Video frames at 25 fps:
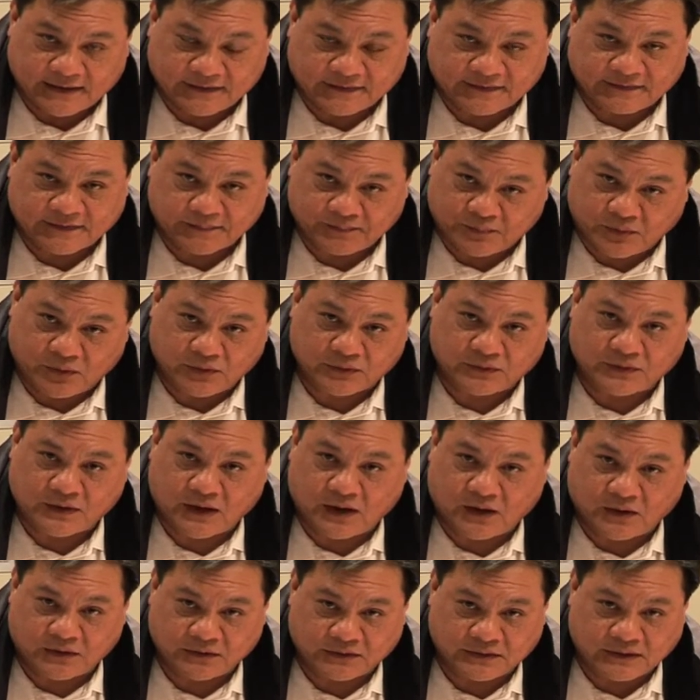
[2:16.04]
support
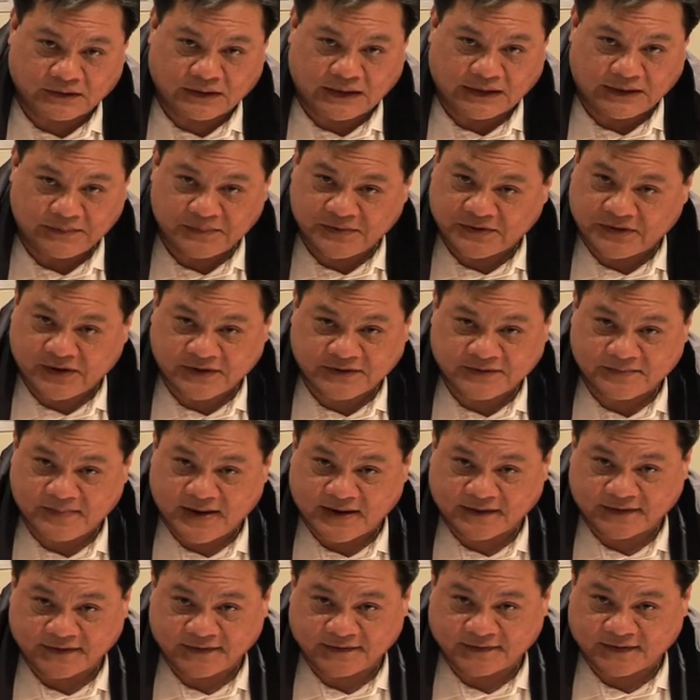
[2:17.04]
on immigration
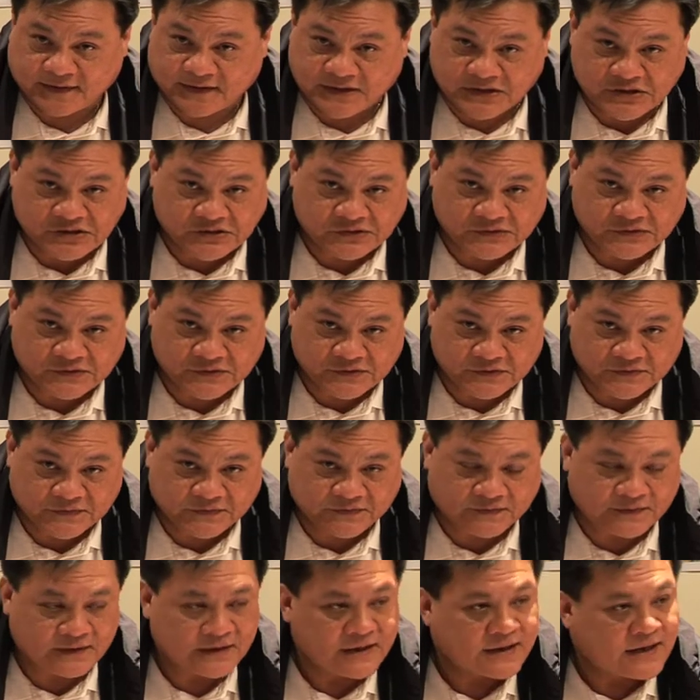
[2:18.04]
matters and
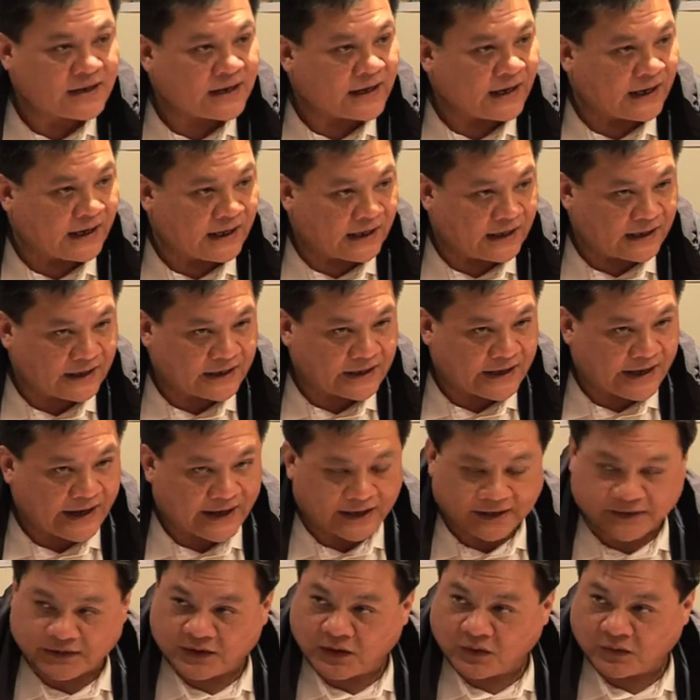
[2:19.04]
issues,
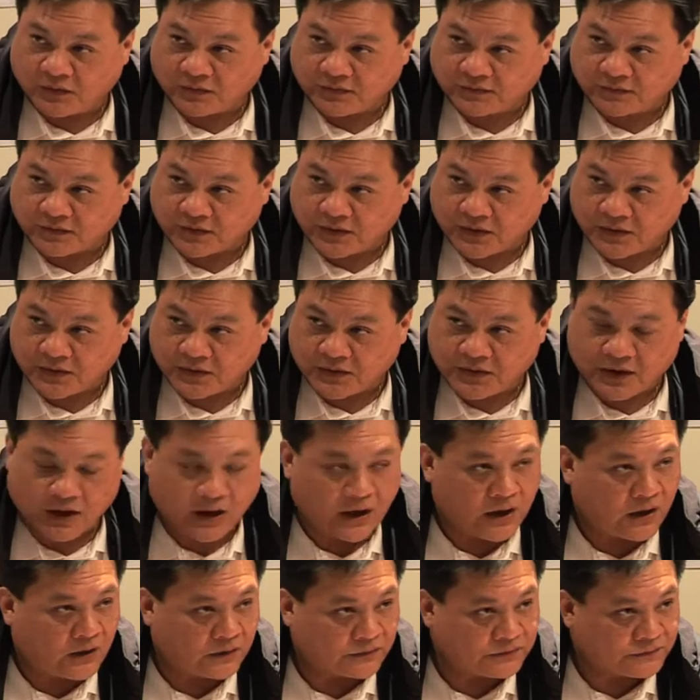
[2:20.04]
and also
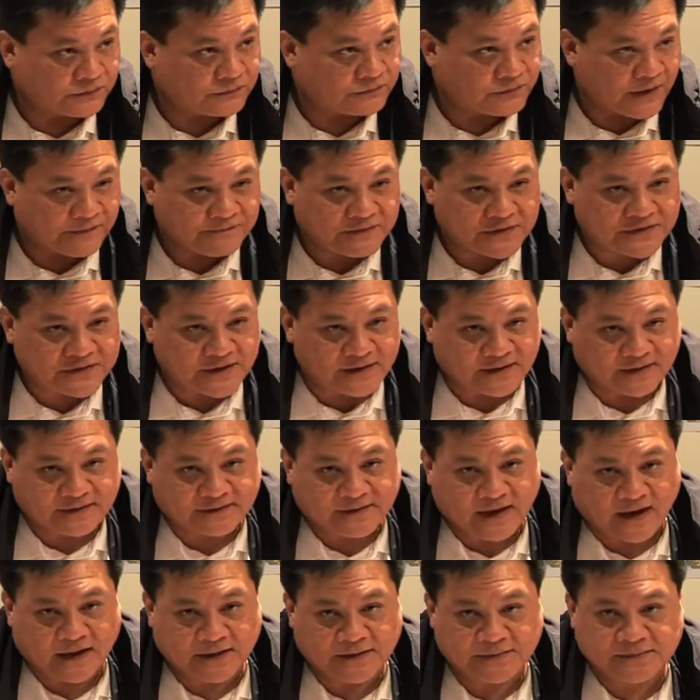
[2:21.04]
on refugee and
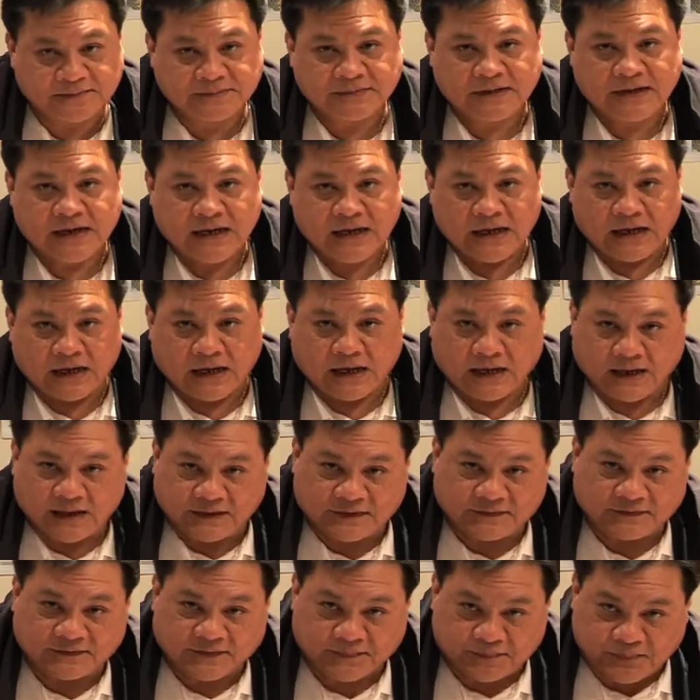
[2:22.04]
asylum
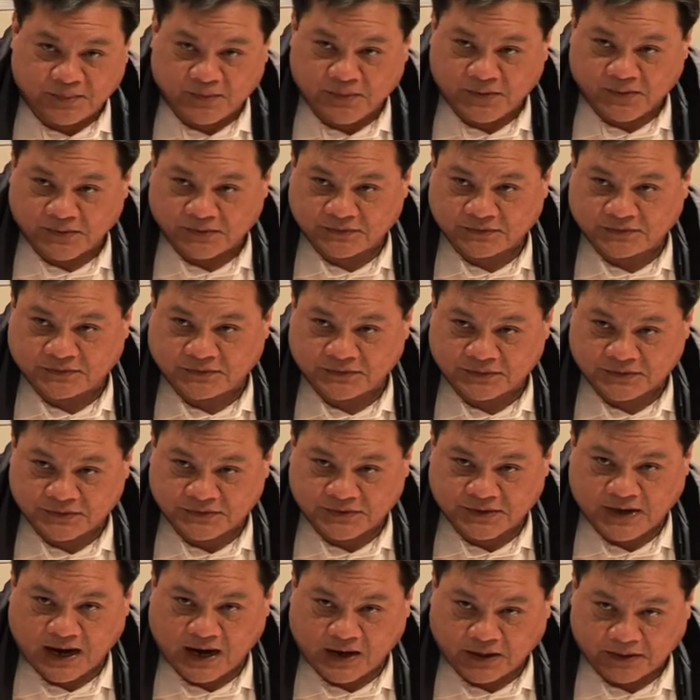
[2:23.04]
support
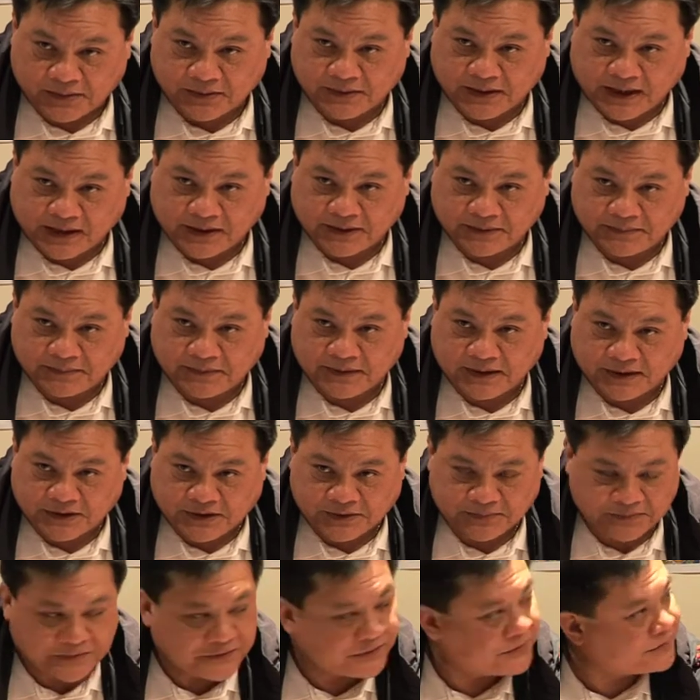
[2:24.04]
to our
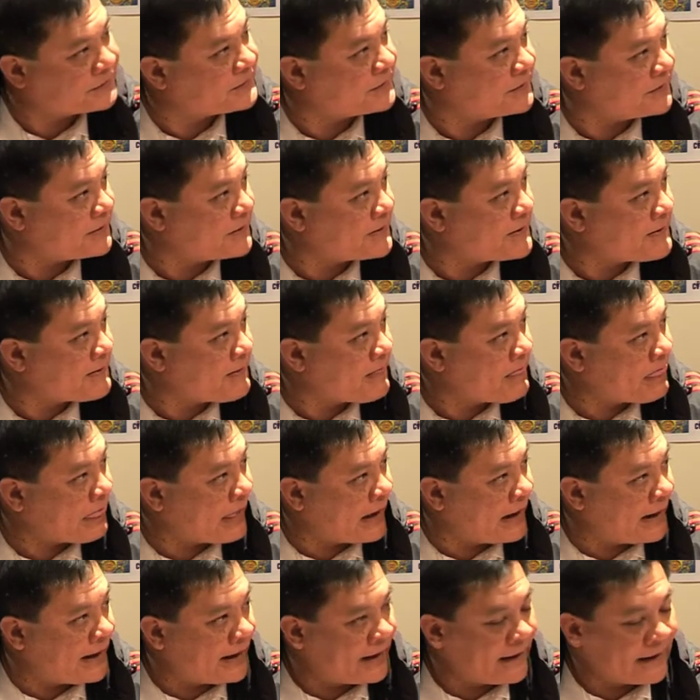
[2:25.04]
community.
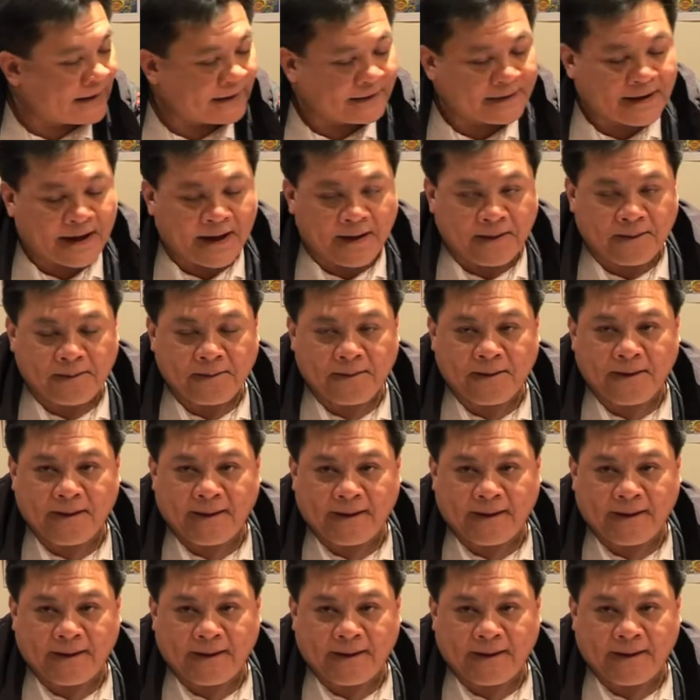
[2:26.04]
Now,